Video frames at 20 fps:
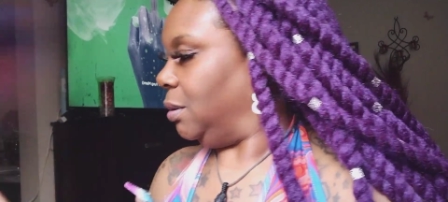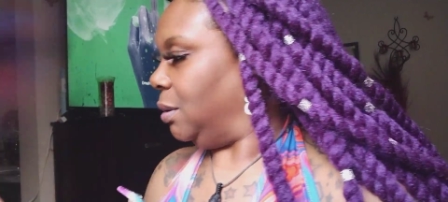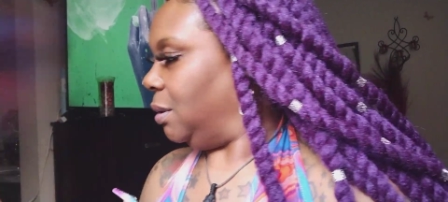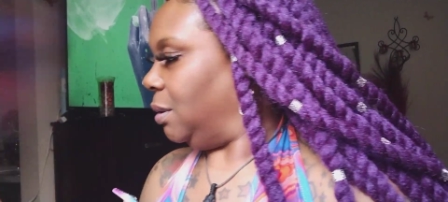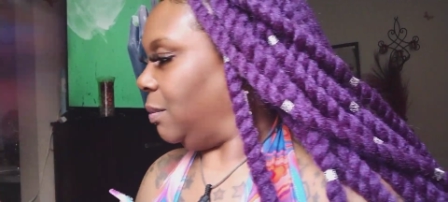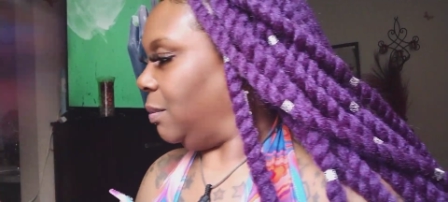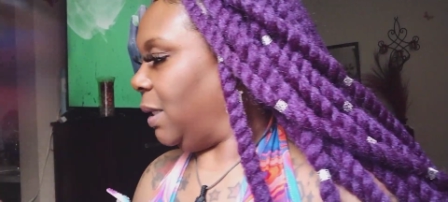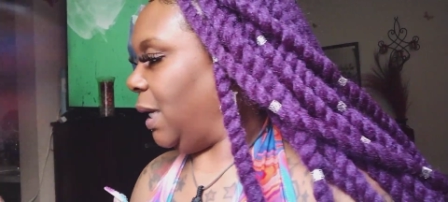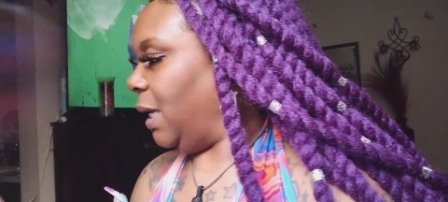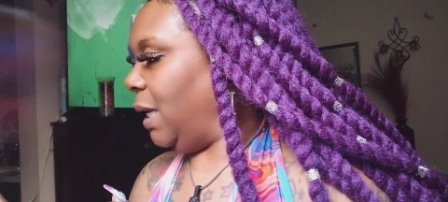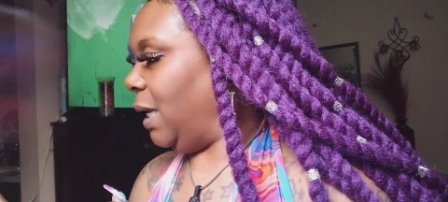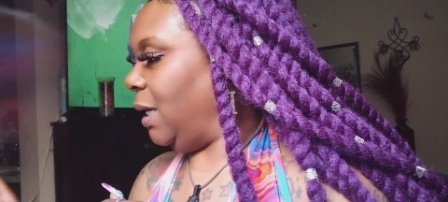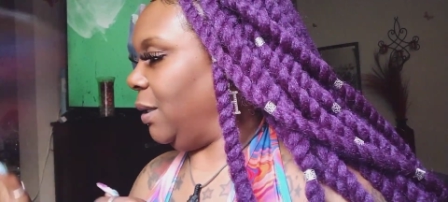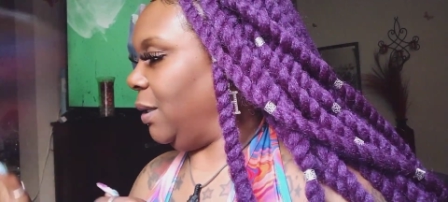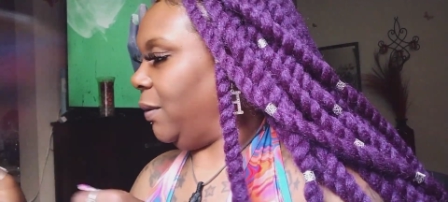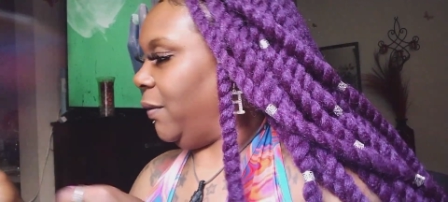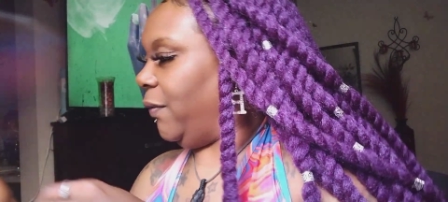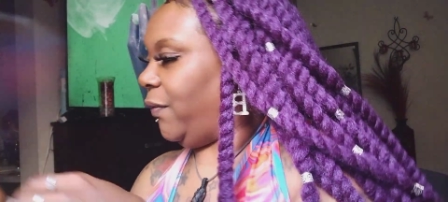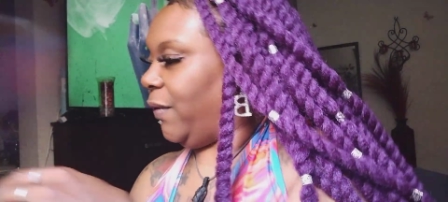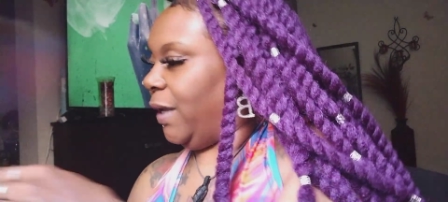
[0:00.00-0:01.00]
But
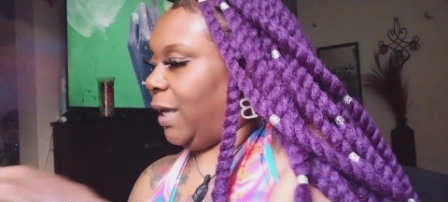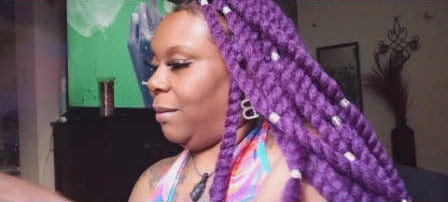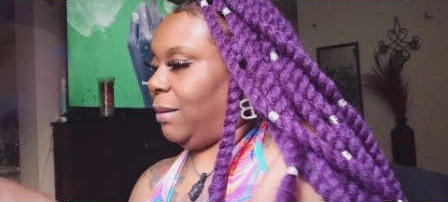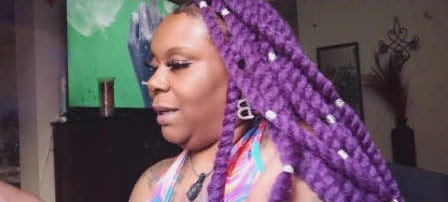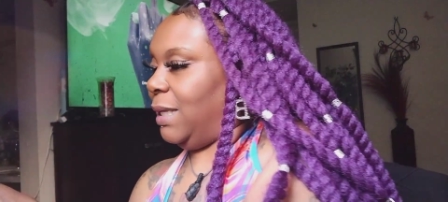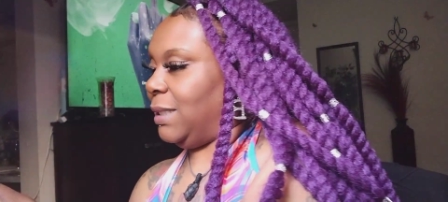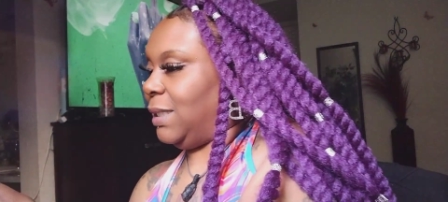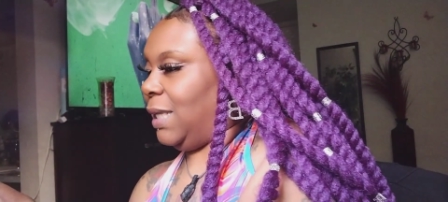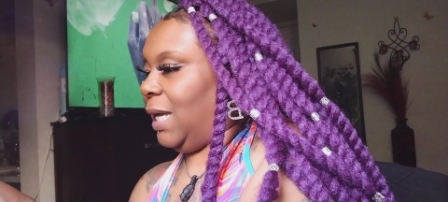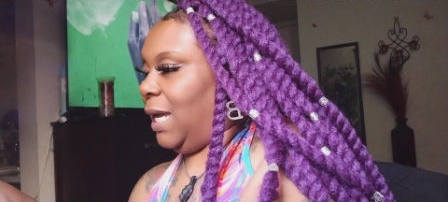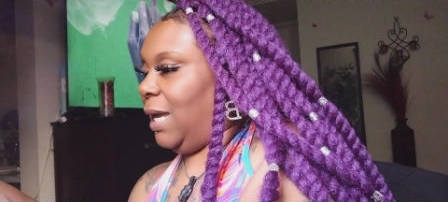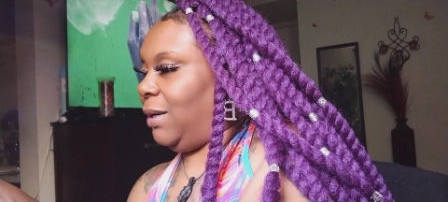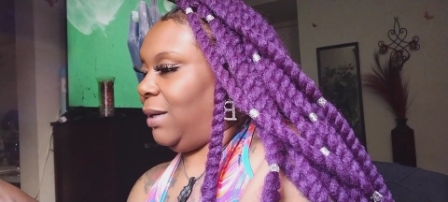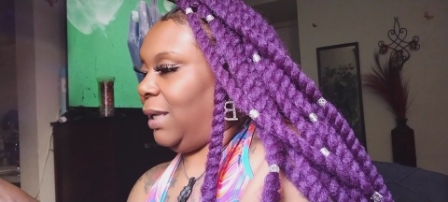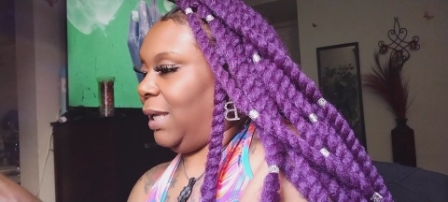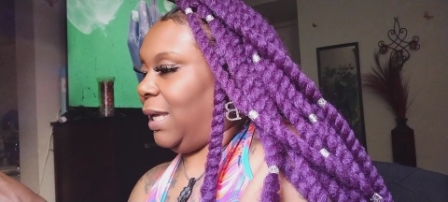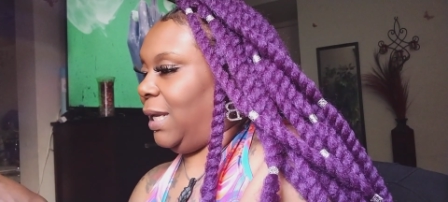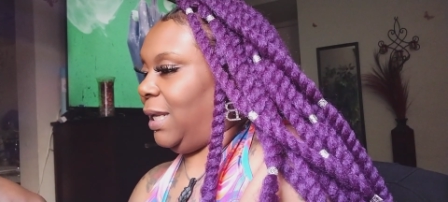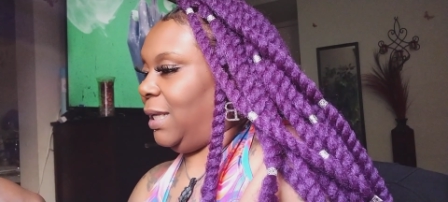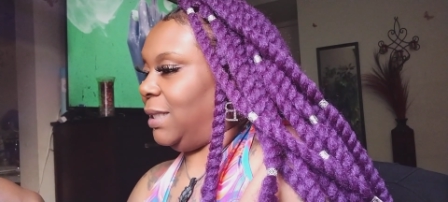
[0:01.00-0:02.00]
anywho, fam, let's go on
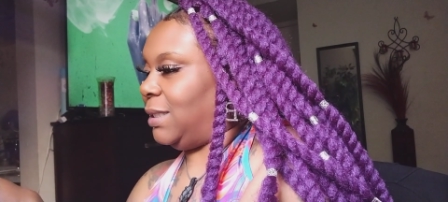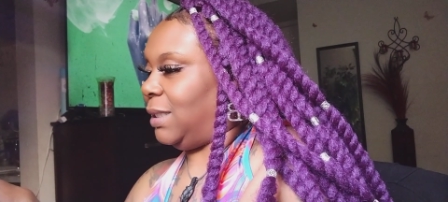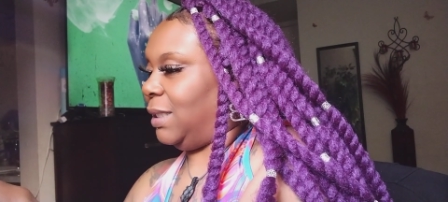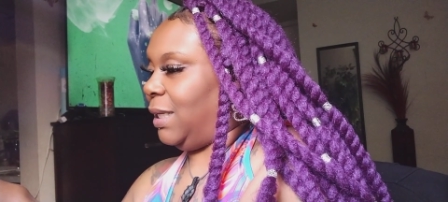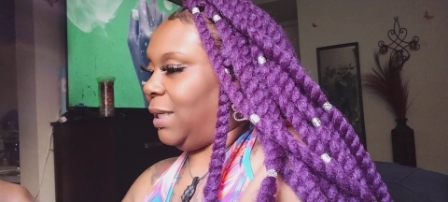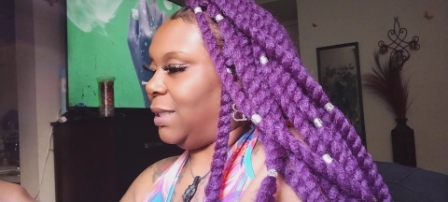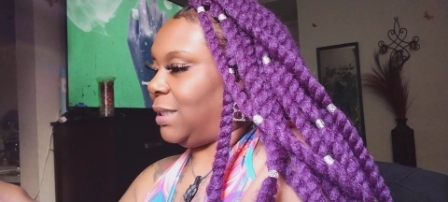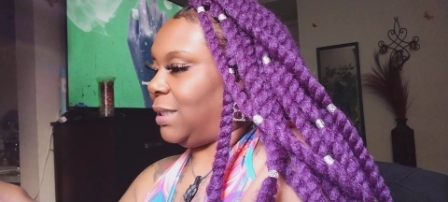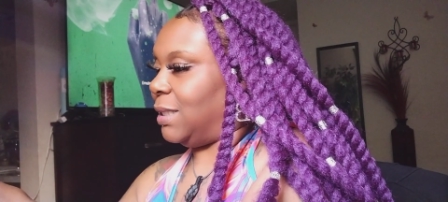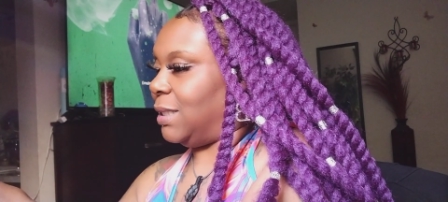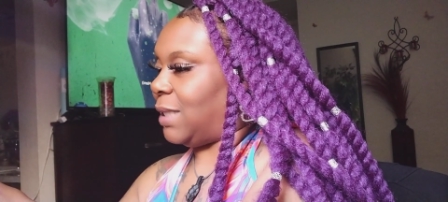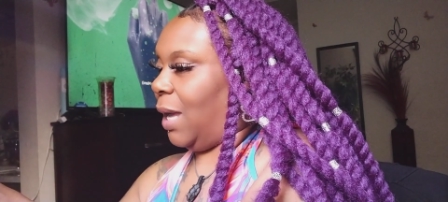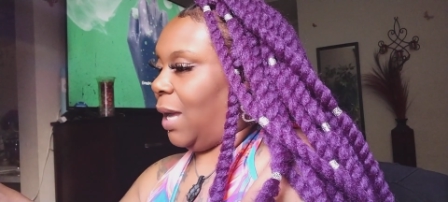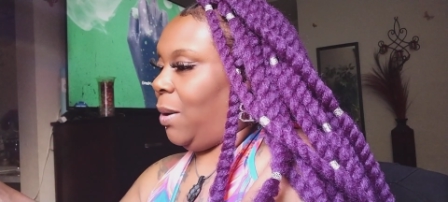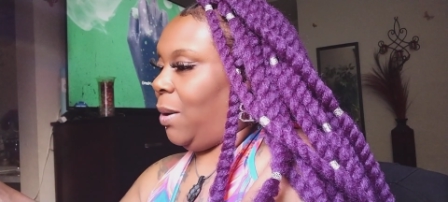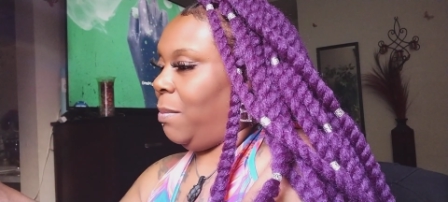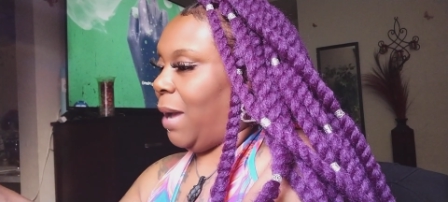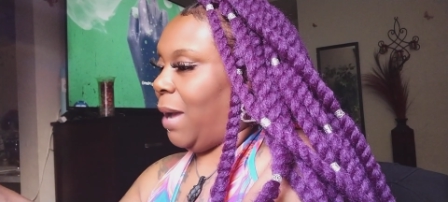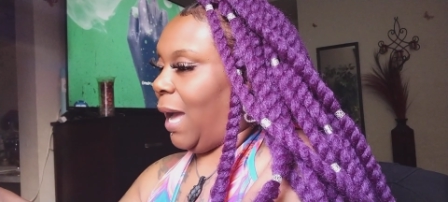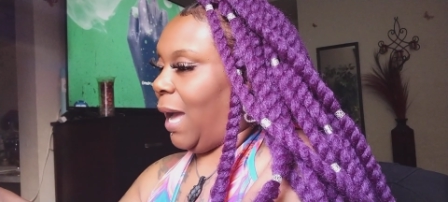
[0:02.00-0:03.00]
and get into this because
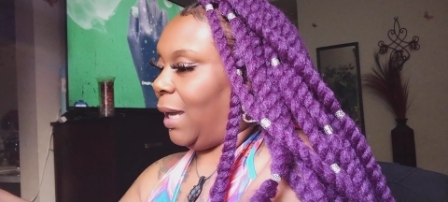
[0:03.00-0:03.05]
oh my